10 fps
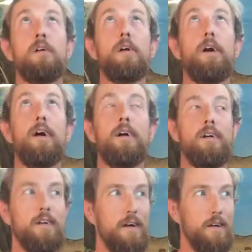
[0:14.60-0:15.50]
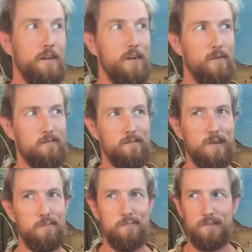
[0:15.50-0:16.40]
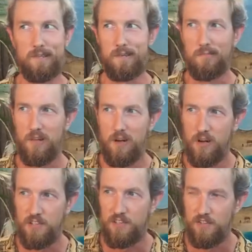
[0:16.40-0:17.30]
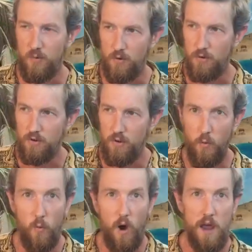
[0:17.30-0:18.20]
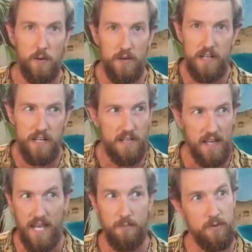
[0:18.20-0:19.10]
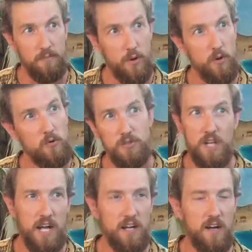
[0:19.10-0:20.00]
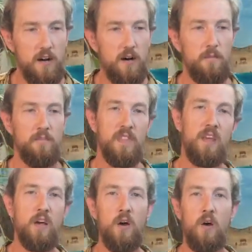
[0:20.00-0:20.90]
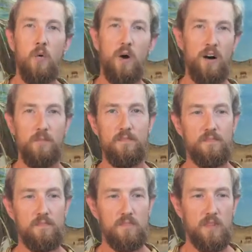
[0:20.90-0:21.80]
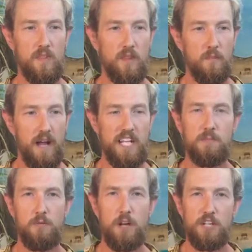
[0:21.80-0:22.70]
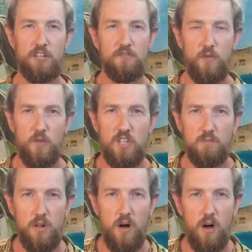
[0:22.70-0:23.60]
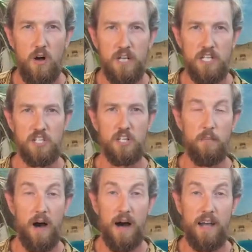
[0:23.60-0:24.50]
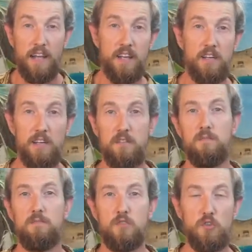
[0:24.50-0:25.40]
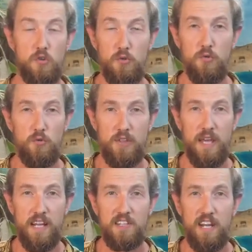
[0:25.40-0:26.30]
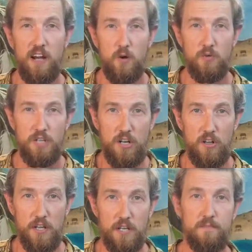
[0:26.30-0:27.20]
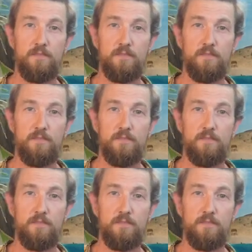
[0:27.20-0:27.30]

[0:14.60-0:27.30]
Yeah, I know. We got plenty of blogs in this world. Why do we need campenpose.com? Well, my inspiration for this blog is to combine two things that I hold dearly,